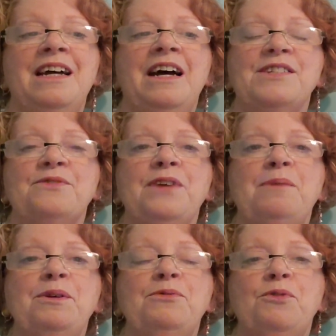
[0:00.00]
As a
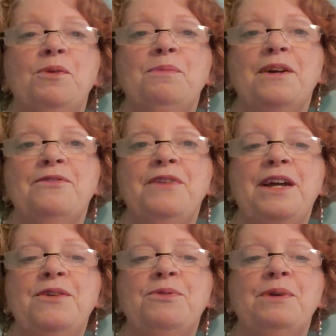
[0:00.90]
family formed by
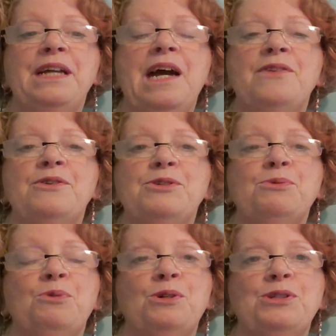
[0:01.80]
faith, we gather to
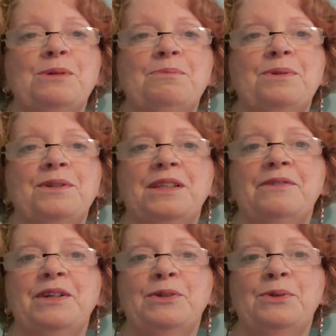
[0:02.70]
worship the
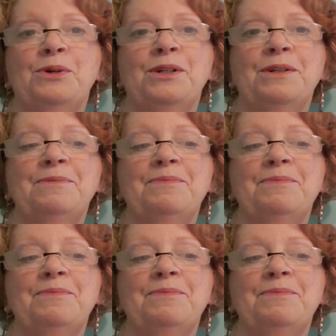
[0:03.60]
living Lord.